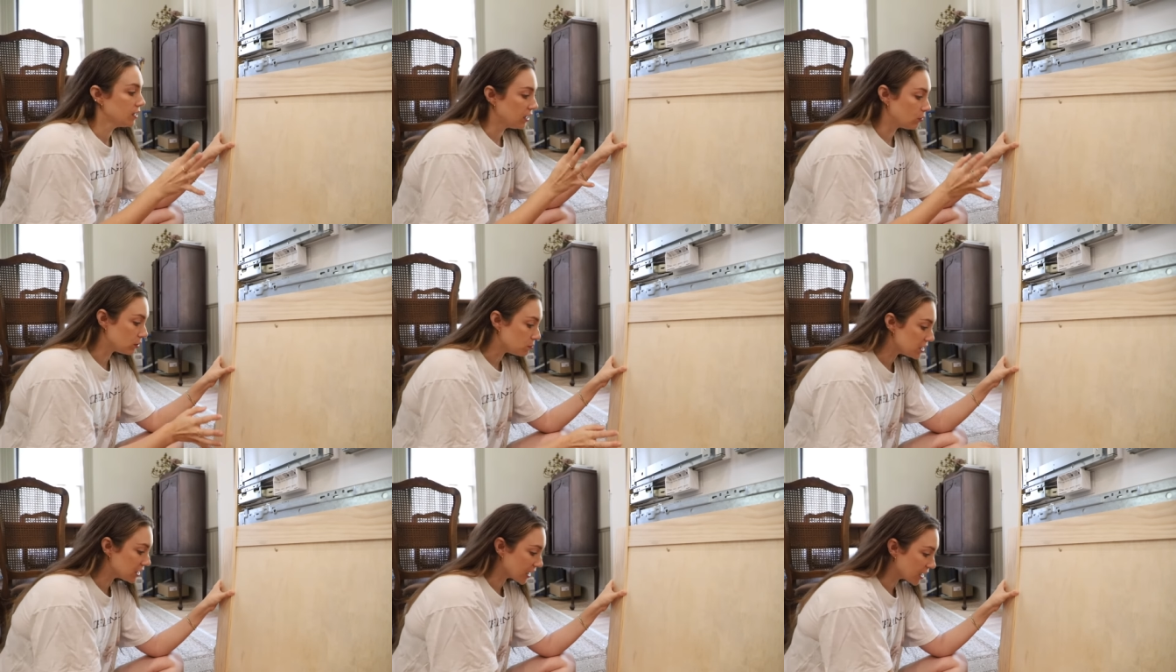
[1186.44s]
it would
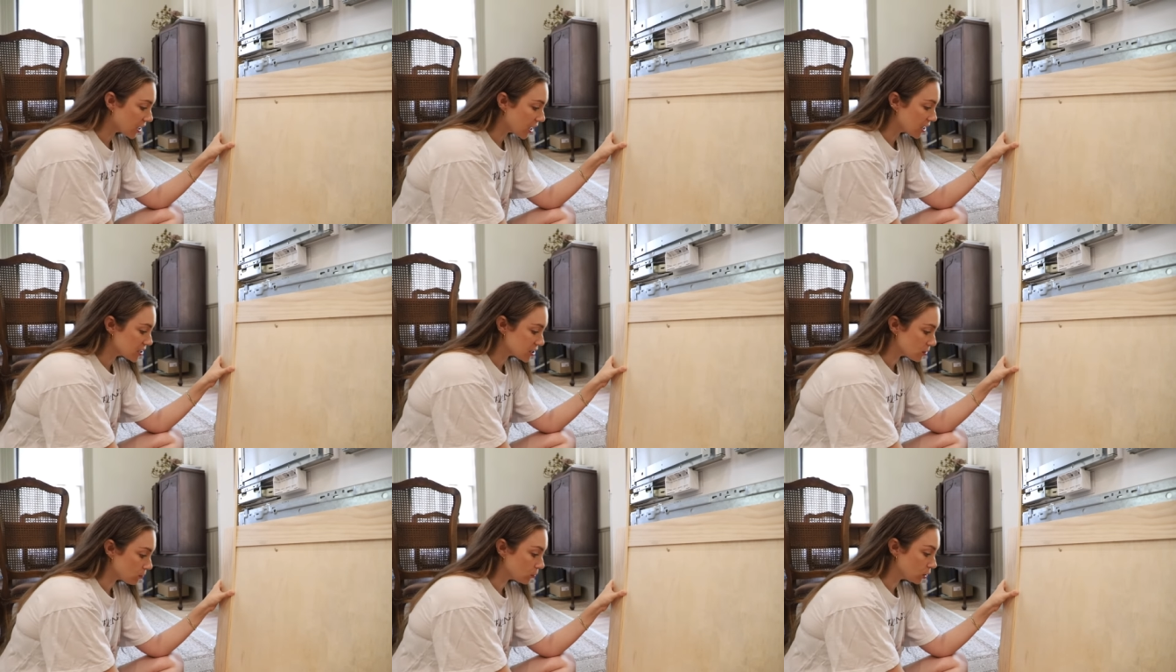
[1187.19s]
be like a
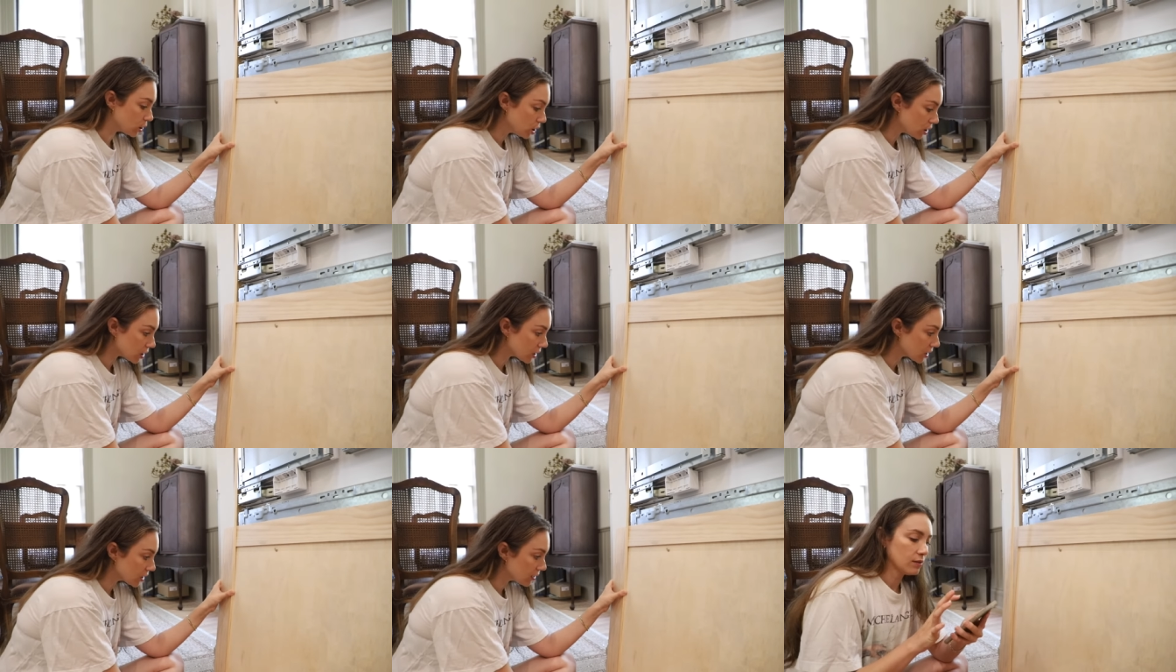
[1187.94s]
custom
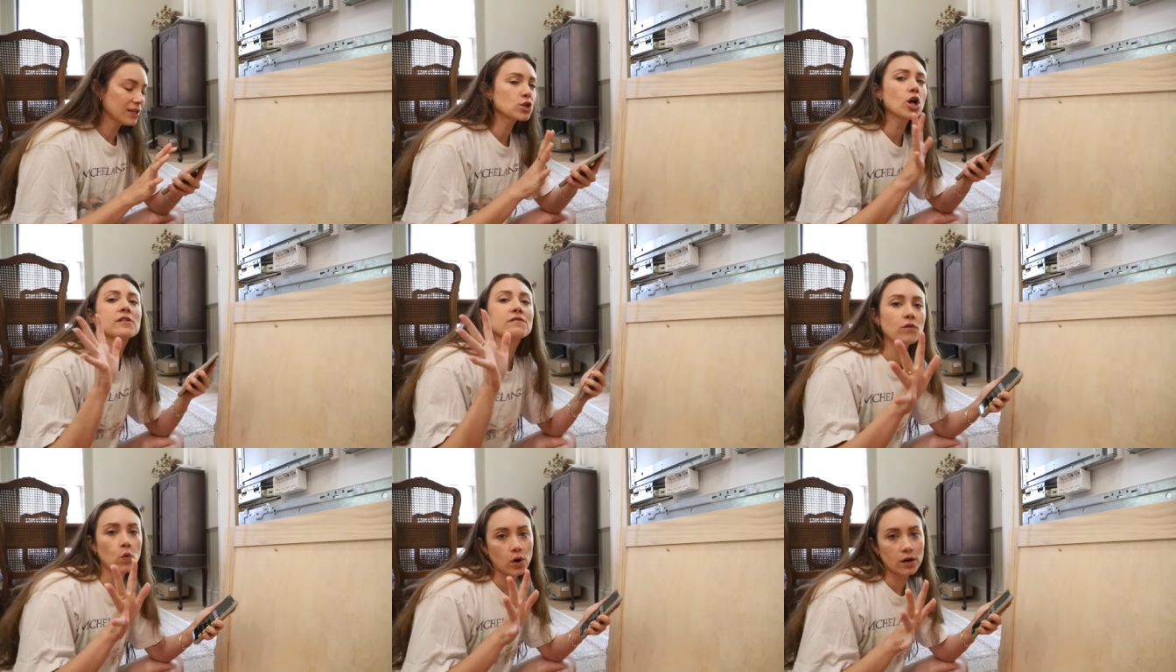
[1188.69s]
look. Let's call it
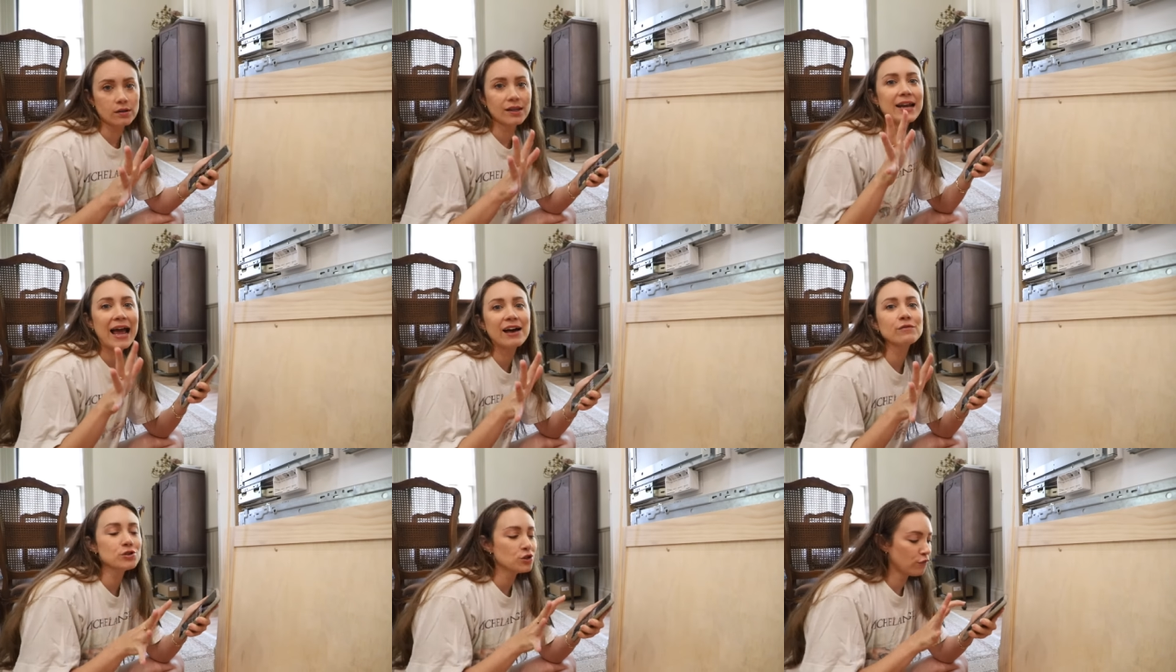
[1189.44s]
four. An
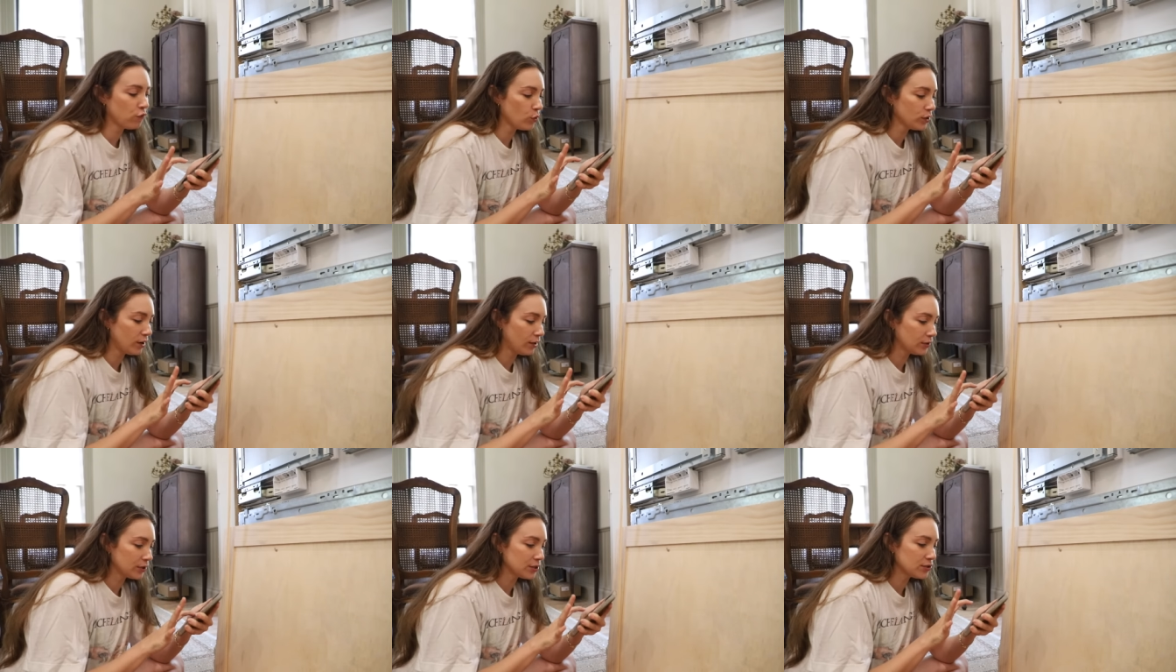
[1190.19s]
average of four
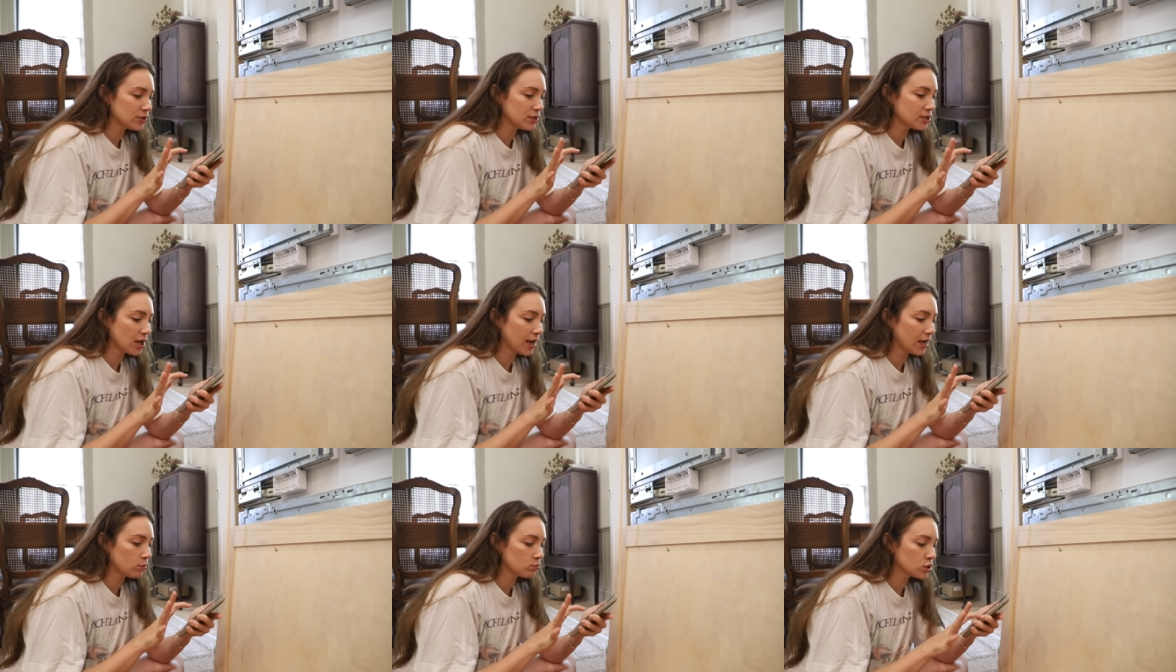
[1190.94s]
dollars
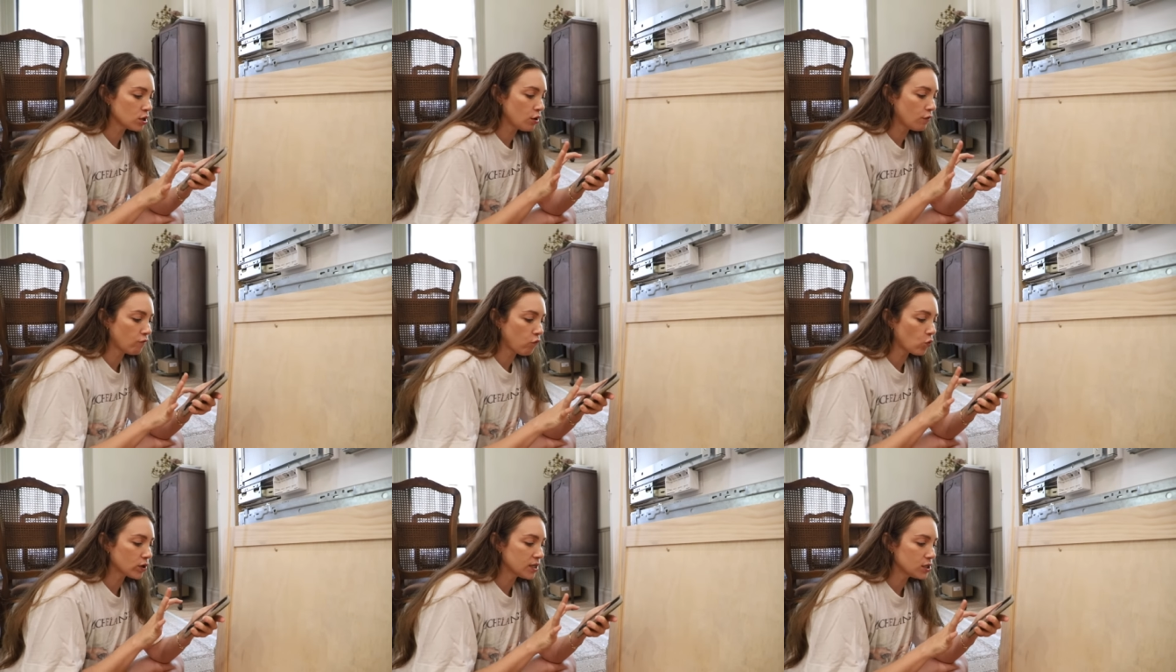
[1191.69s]
times
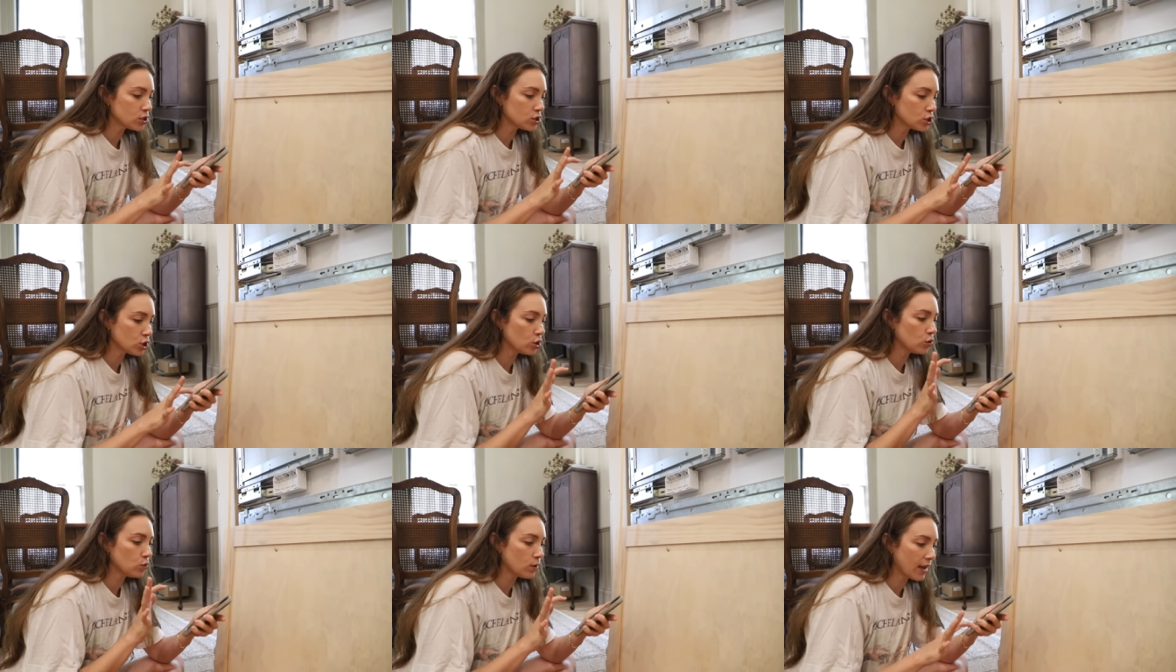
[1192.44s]

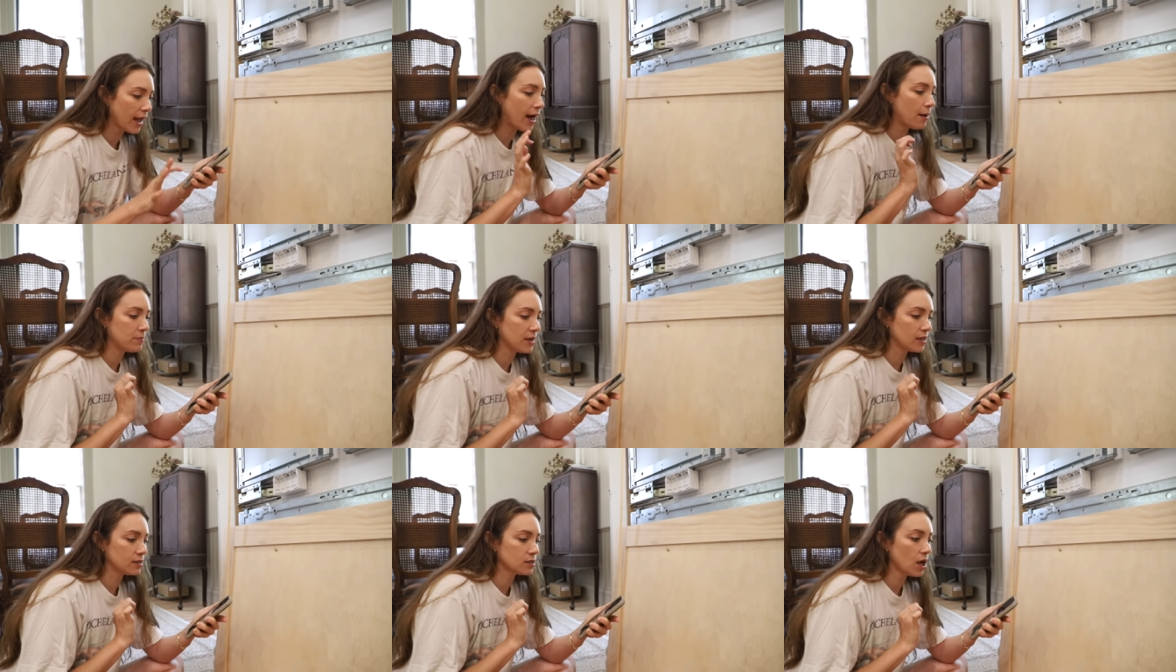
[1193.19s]
forty-two
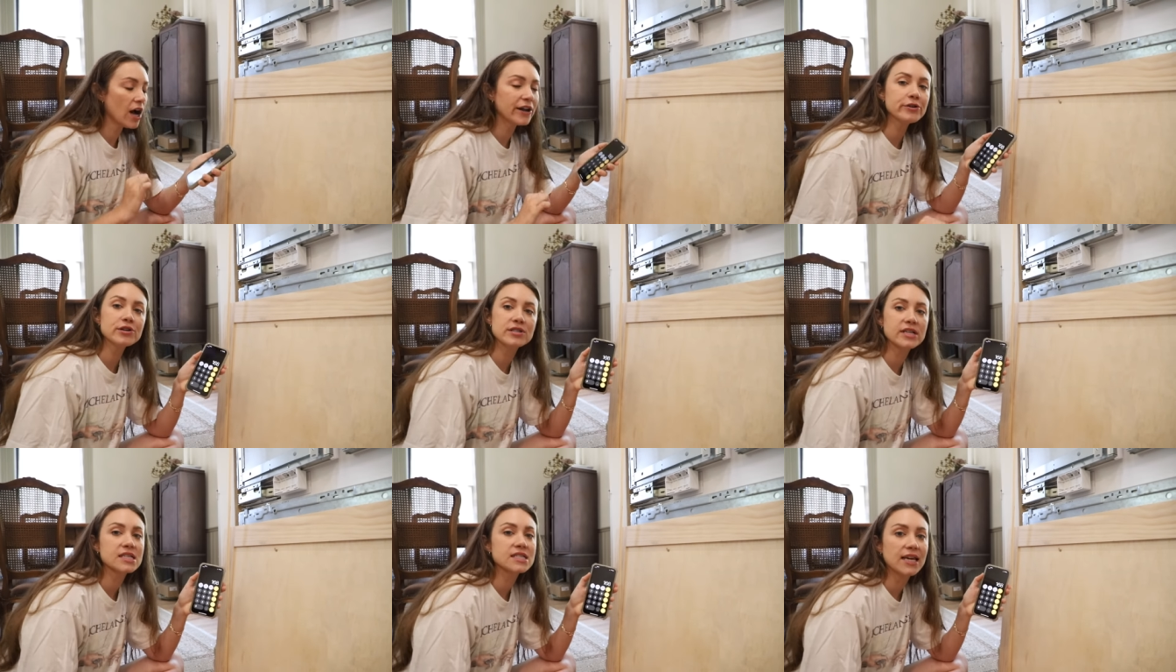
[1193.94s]
cabinets, one hundred
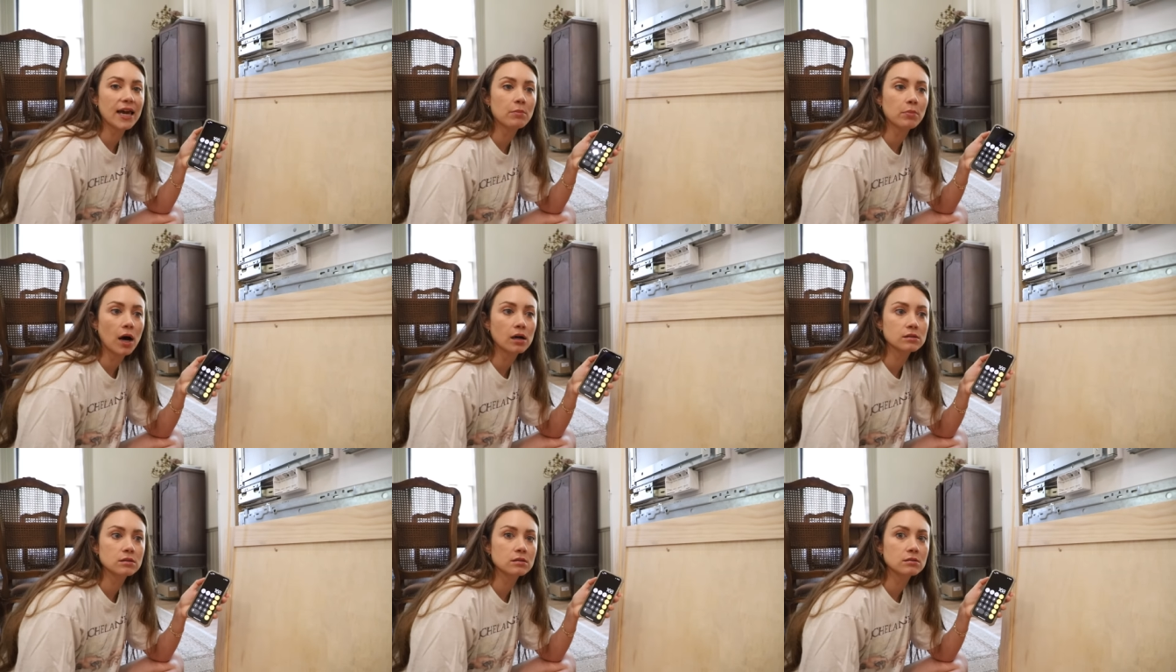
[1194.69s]
sixty-eight
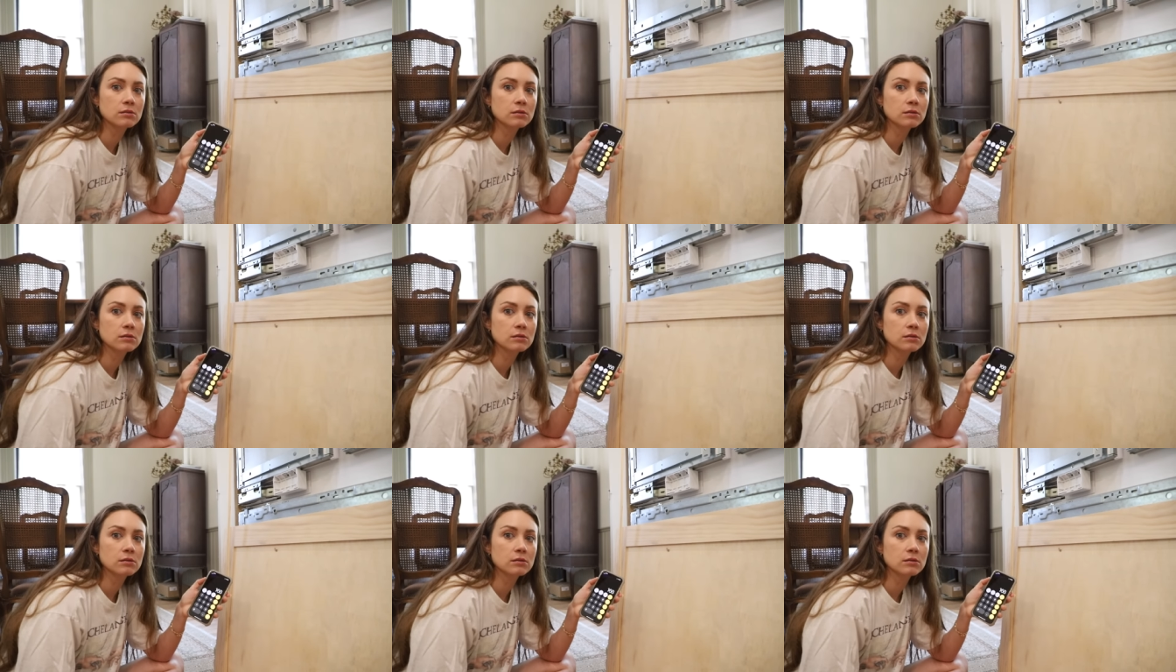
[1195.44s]
bucks